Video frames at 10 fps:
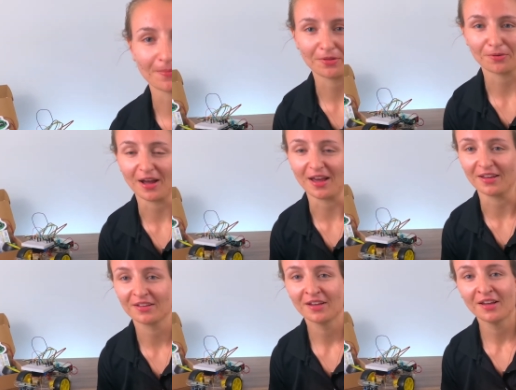do to
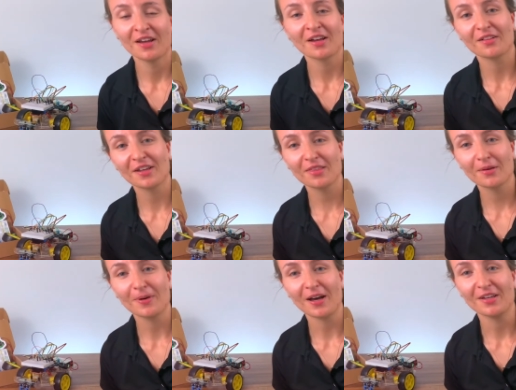learn more about
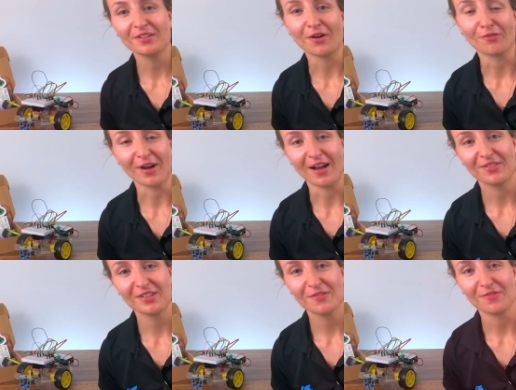tech and
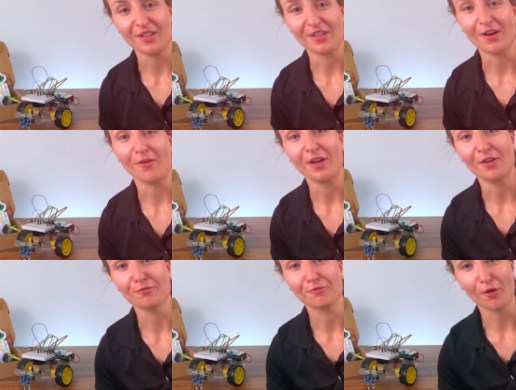ultimately learn
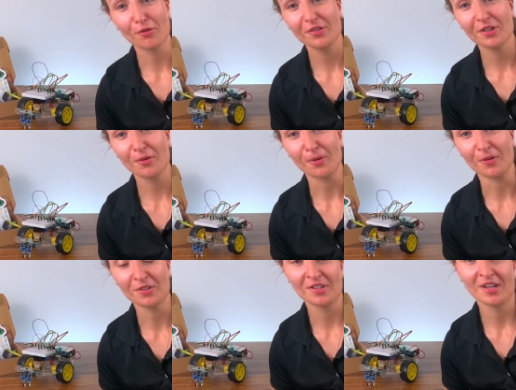robotics.
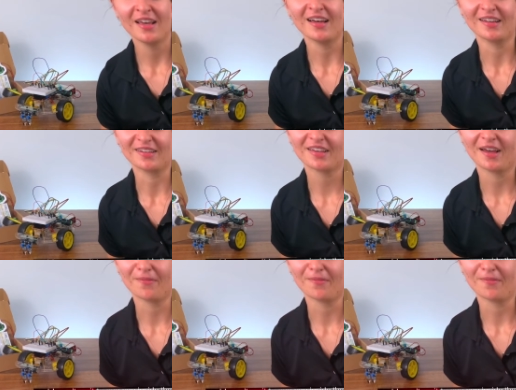Stay tuned, we have an